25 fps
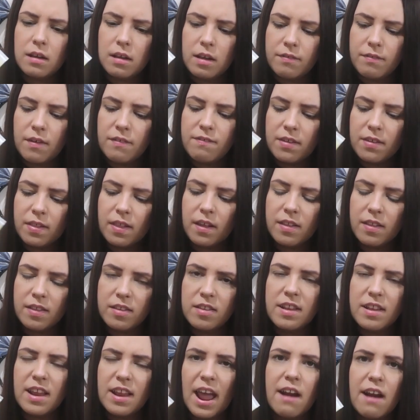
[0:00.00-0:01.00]
if I feel like
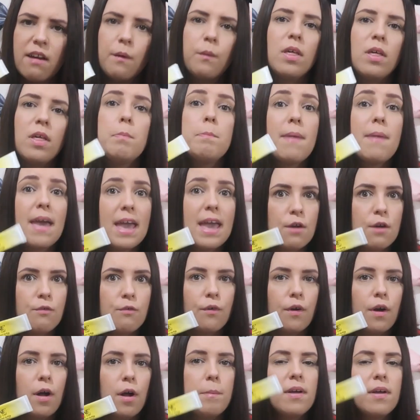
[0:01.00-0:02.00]
there's an area where they may
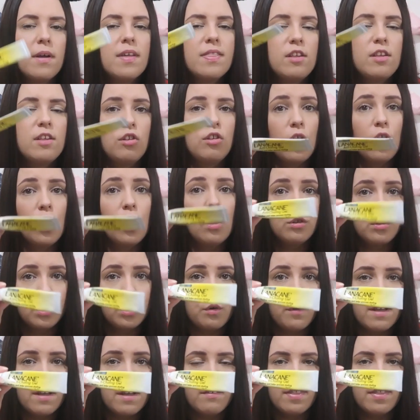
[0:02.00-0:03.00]
rub, this is also
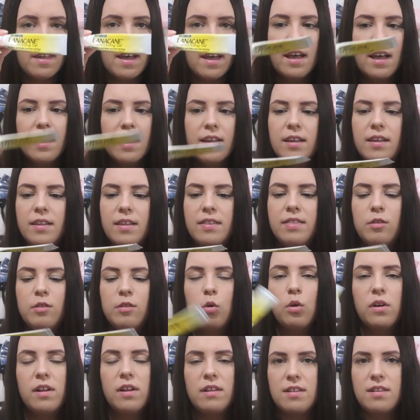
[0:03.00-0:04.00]
great for that.
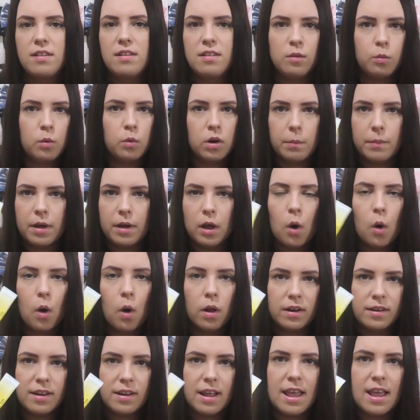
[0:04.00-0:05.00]
To be honest, this is one of my
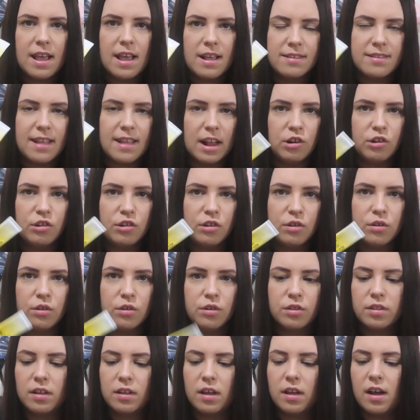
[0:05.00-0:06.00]
holiday
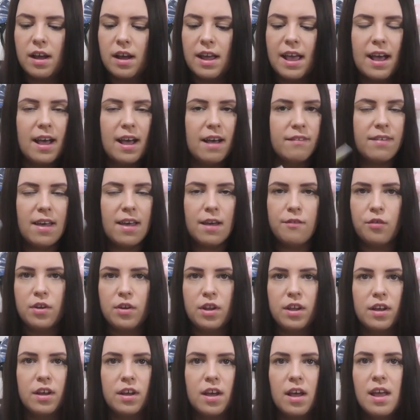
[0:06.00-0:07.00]
essentials that I have every
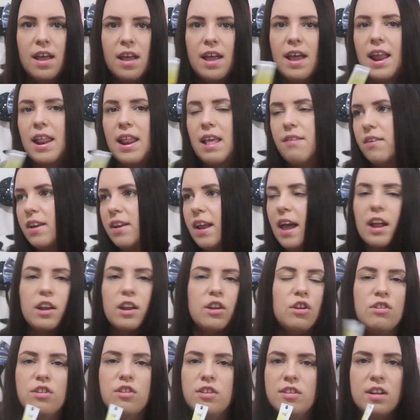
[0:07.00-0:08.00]
year, and even Ant
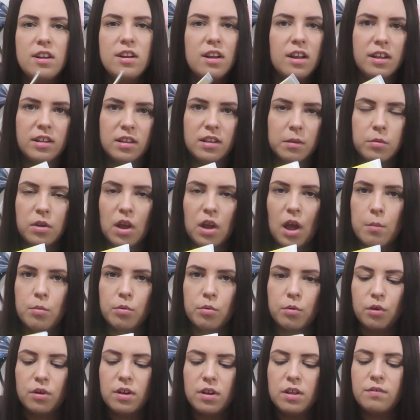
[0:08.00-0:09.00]
uses it like
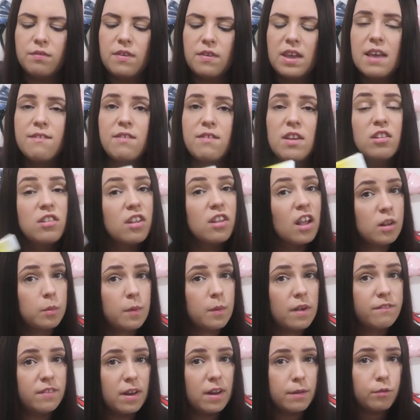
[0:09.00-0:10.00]
sometimes on his feet. If he decides to
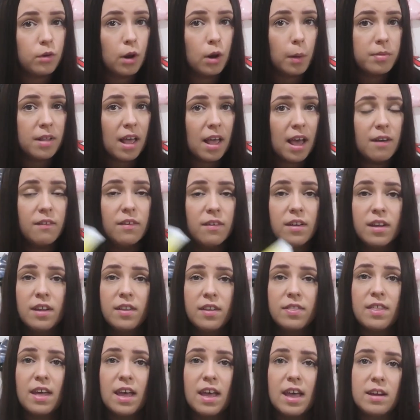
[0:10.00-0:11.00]
wear flip-flops out,
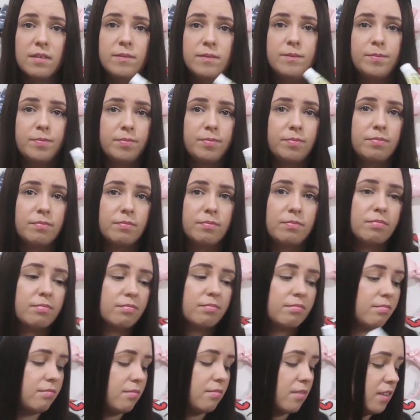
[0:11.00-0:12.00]
then
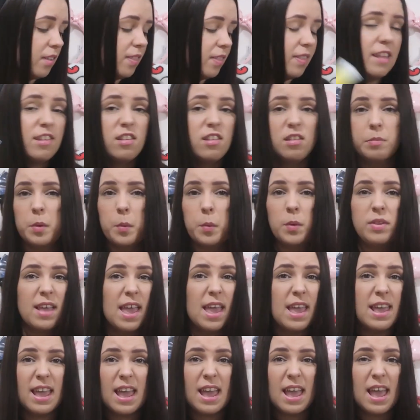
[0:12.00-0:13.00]
this is something we
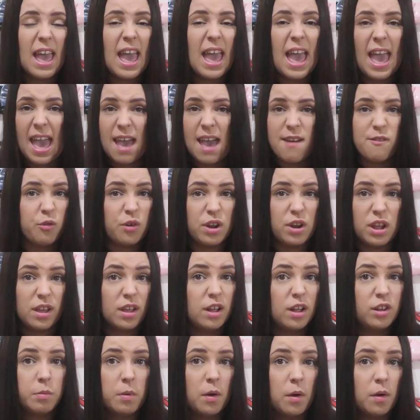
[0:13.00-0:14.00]
take every
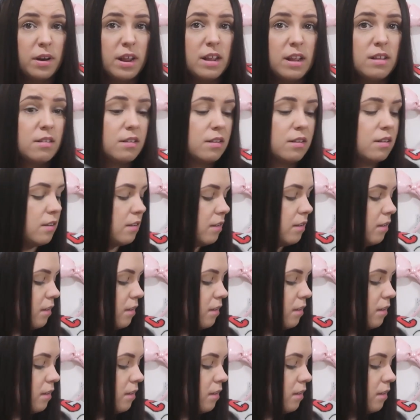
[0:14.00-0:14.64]
year, to be honest.